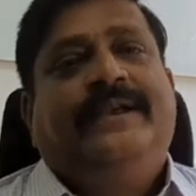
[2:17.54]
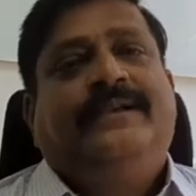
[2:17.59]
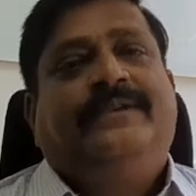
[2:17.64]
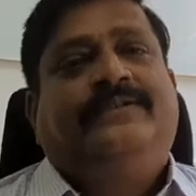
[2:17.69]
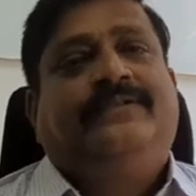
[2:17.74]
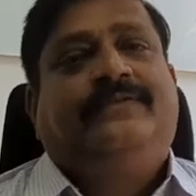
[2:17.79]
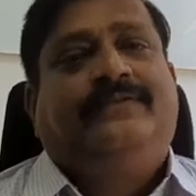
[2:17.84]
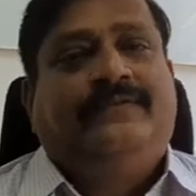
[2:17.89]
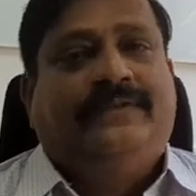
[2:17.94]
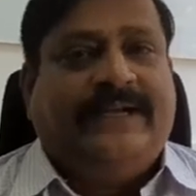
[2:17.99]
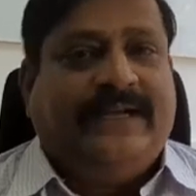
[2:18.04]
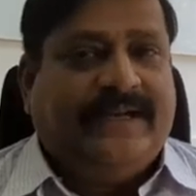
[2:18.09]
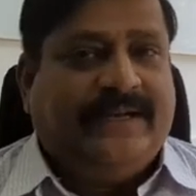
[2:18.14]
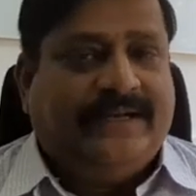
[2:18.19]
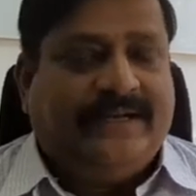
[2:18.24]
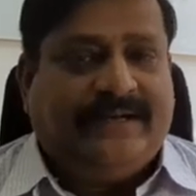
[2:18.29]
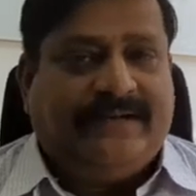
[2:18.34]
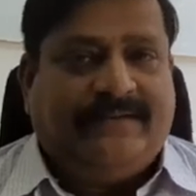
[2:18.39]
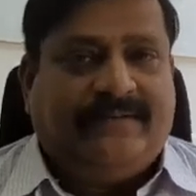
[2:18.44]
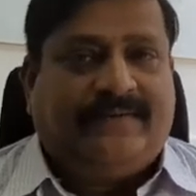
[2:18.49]
So
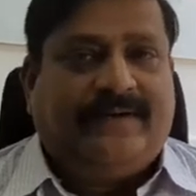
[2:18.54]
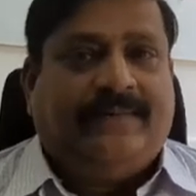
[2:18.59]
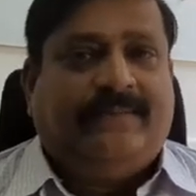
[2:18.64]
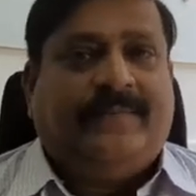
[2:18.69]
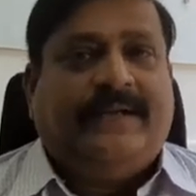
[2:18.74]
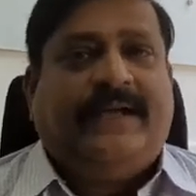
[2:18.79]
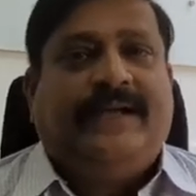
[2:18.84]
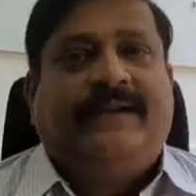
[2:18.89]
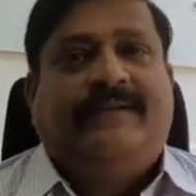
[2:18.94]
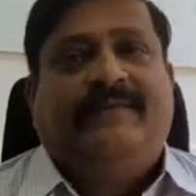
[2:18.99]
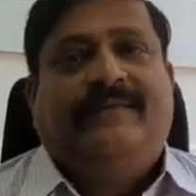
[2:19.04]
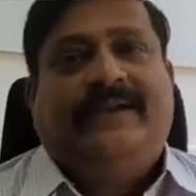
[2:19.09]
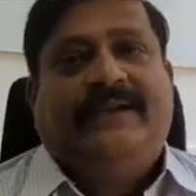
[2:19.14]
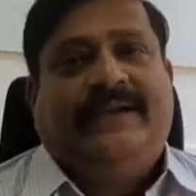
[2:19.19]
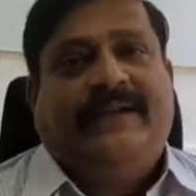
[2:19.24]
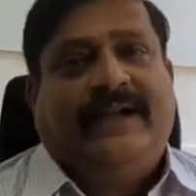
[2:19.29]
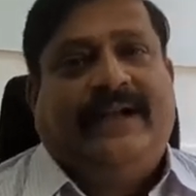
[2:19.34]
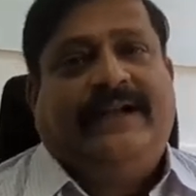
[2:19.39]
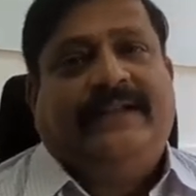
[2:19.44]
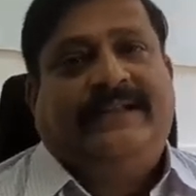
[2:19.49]
then from there
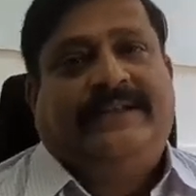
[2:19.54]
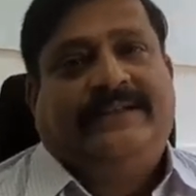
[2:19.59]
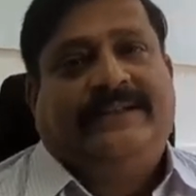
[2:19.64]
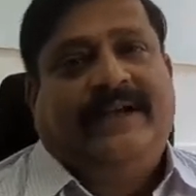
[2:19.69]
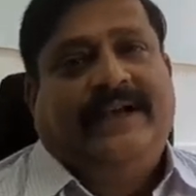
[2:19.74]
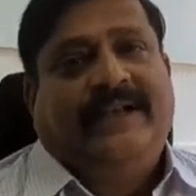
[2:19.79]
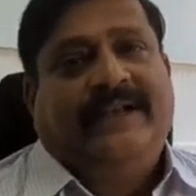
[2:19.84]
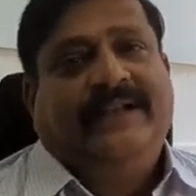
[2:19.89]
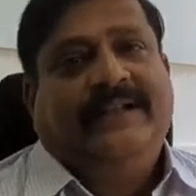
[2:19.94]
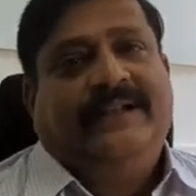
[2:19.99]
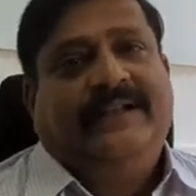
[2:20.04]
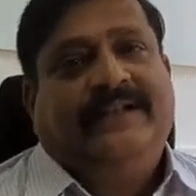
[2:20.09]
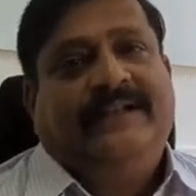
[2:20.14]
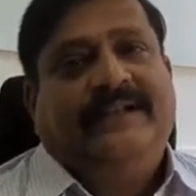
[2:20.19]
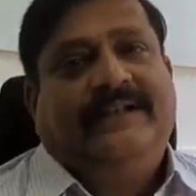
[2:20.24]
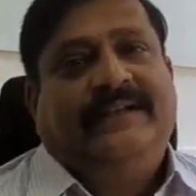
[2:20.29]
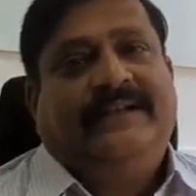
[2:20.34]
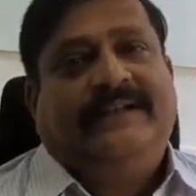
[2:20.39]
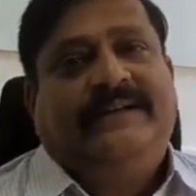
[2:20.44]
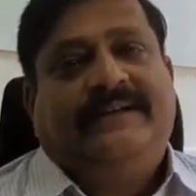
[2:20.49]
we had the starting, and
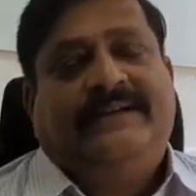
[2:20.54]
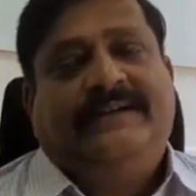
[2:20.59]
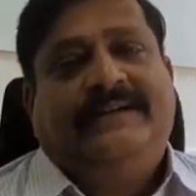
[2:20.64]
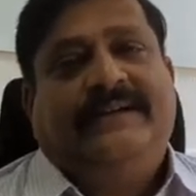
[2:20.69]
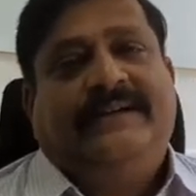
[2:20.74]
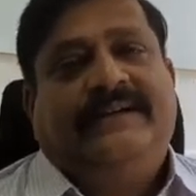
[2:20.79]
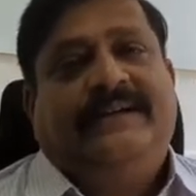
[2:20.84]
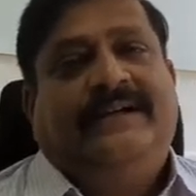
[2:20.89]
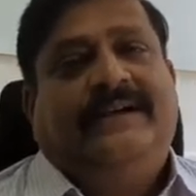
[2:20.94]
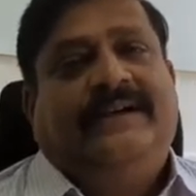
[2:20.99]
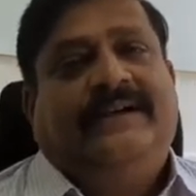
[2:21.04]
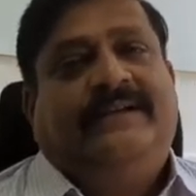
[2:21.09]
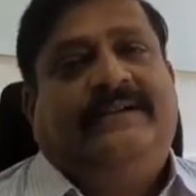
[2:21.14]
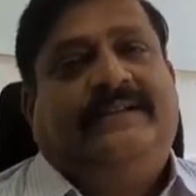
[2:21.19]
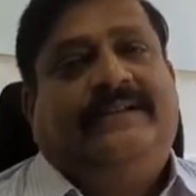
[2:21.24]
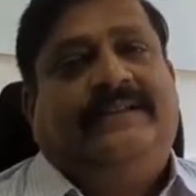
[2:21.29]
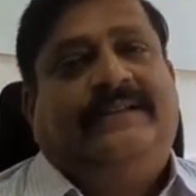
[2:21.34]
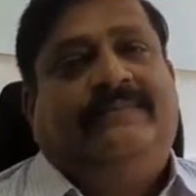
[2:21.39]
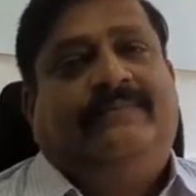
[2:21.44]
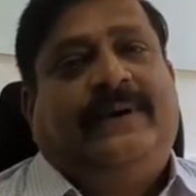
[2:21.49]
then
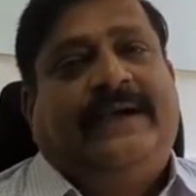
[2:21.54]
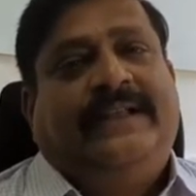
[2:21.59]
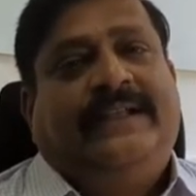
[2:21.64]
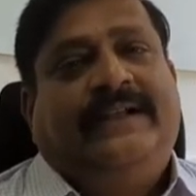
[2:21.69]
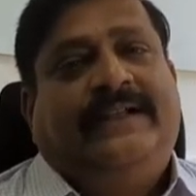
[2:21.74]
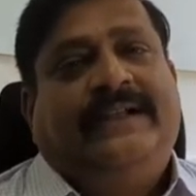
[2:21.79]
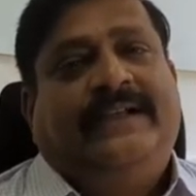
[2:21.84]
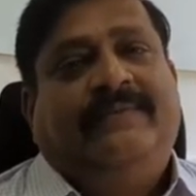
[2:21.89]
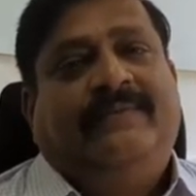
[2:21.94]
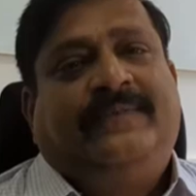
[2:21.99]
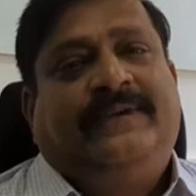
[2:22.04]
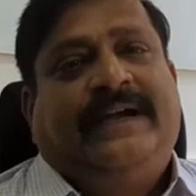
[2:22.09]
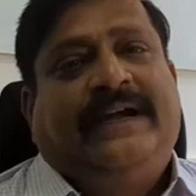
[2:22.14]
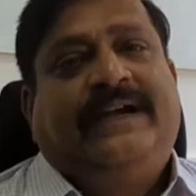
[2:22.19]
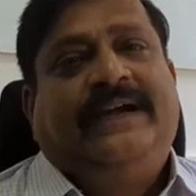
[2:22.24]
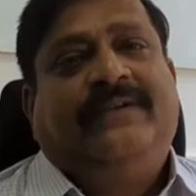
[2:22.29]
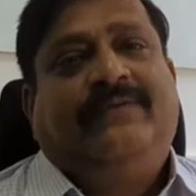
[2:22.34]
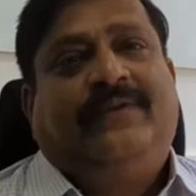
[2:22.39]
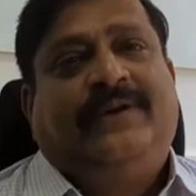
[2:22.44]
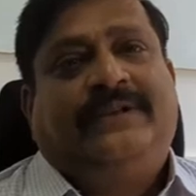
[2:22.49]
by the time
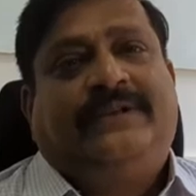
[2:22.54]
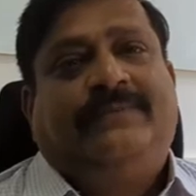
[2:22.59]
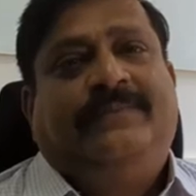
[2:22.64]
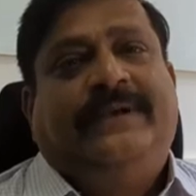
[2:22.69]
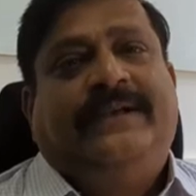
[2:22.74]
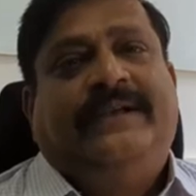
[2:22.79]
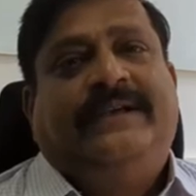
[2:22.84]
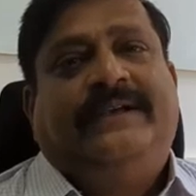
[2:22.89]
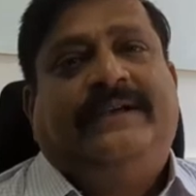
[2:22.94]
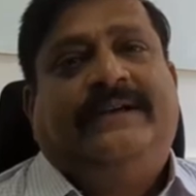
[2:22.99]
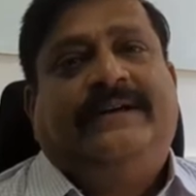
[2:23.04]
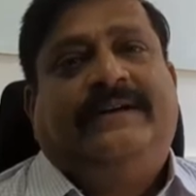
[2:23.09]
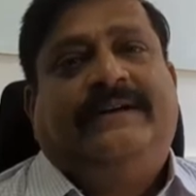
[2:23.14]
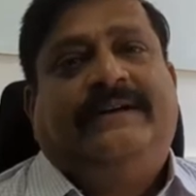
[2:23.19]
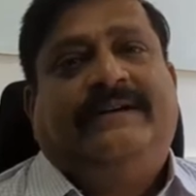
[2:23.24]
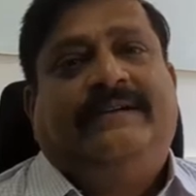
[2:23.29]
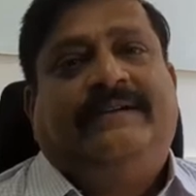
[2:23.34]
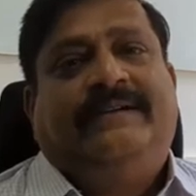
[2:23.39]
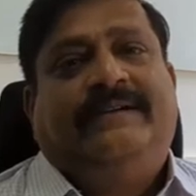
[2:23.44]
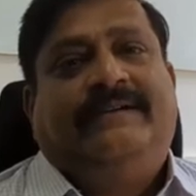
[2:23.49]
Gagan was being
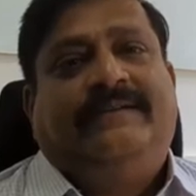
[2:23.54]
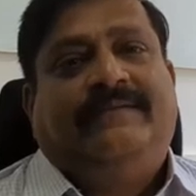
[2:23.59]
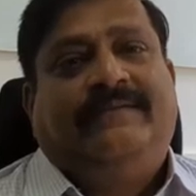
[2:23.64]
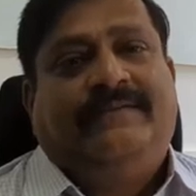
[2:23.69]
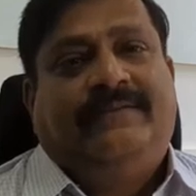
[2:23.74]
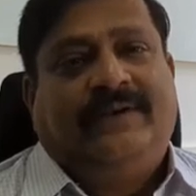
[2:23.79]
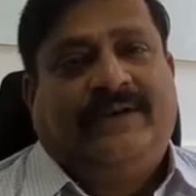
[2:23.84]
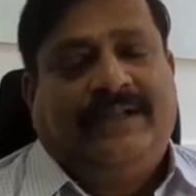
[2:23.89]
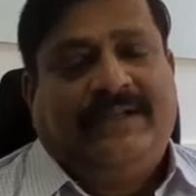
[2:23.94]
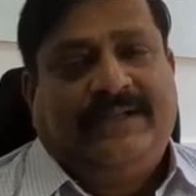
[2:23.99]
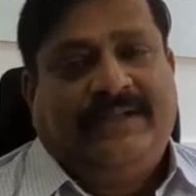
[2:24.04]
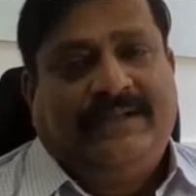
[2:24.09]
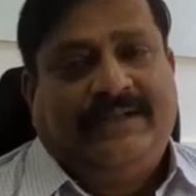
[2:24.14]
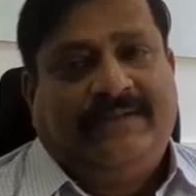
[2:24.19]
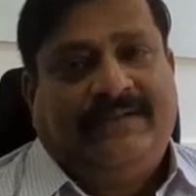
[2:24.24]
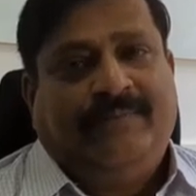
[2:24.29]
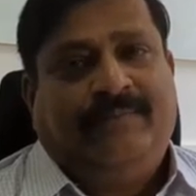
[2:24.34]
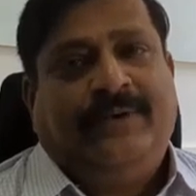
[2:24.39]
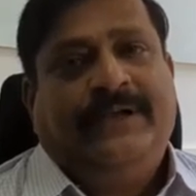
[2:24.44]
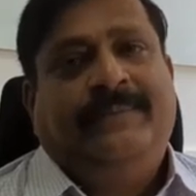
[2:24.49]

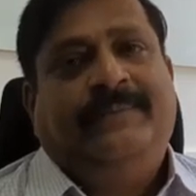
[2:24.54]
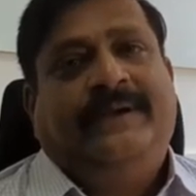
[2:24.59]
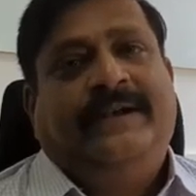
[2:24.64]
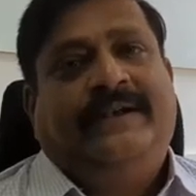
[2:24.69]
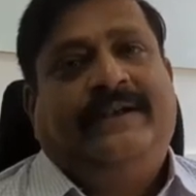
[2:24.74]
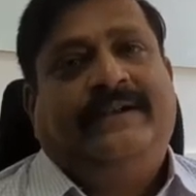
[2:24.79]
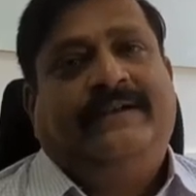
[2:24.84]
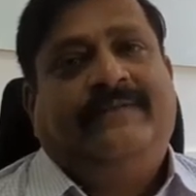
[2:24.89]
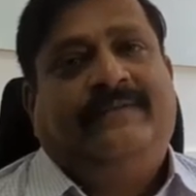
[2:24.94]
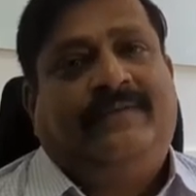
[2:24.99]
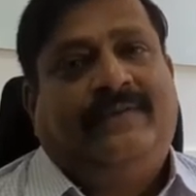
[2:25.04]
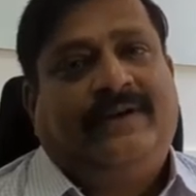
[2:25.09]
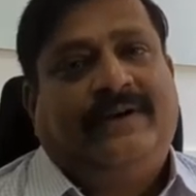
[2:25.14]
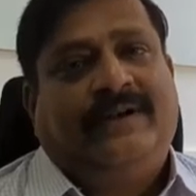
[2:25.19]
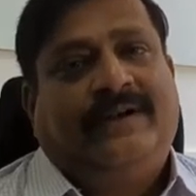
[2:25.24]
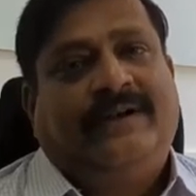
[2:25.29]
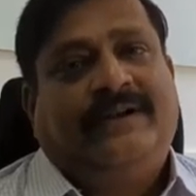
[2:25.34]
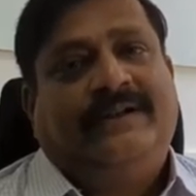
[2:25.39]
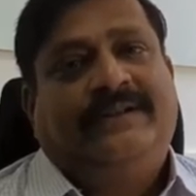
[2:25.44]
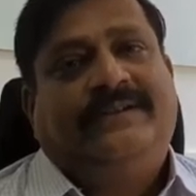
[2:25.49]
implemented
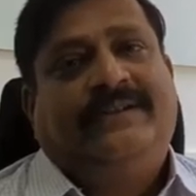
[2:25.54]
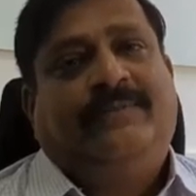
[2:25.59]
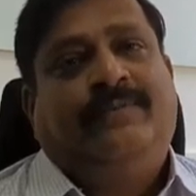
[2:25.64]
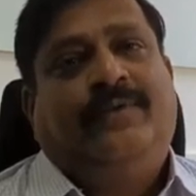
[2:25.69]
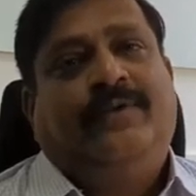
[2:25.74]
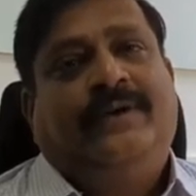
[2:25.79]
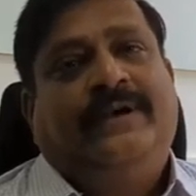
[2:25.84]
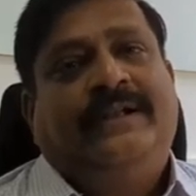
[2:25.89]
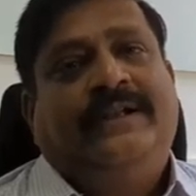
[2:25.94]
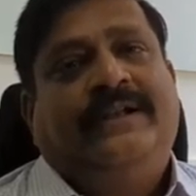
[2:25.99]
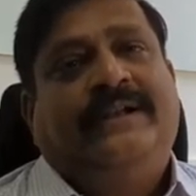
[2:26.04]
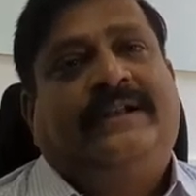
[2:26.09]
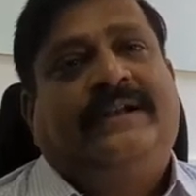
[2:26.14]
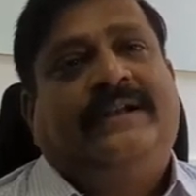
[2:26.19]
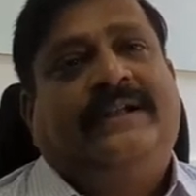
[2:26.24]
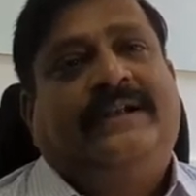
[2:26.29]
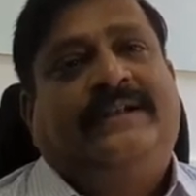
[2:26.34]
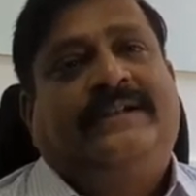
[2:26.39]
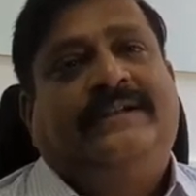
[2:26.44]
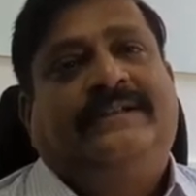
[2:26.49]
for supporting
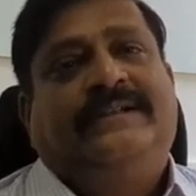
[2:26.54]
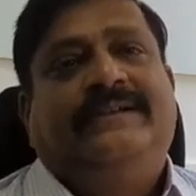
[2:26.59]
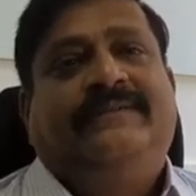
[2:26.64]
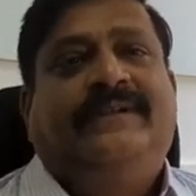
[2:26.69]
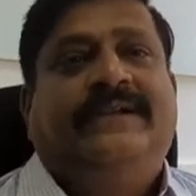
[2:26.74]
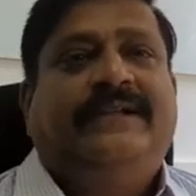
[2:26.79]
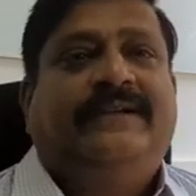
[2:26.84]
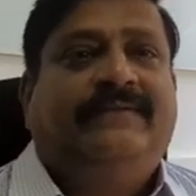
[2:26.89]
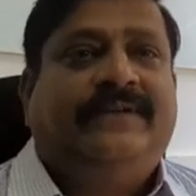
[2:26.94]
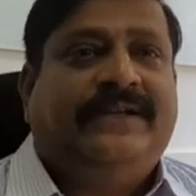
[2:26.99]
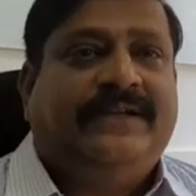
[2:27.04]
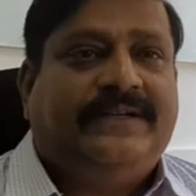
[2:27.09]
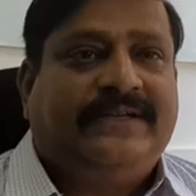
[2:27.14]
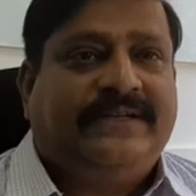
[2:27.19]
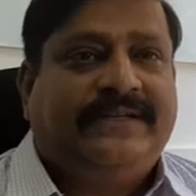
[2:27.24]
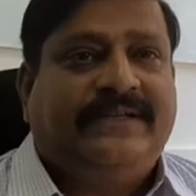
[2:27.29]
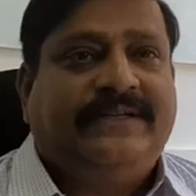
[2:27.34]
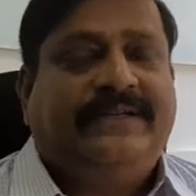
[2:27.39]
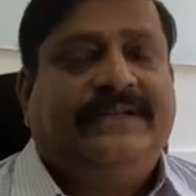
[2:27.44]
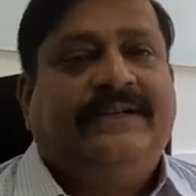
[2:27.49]
international civil
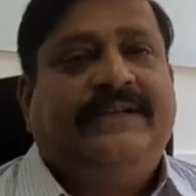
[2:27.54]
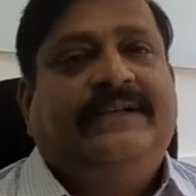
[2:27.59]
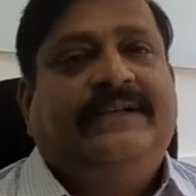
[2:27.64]
aviation.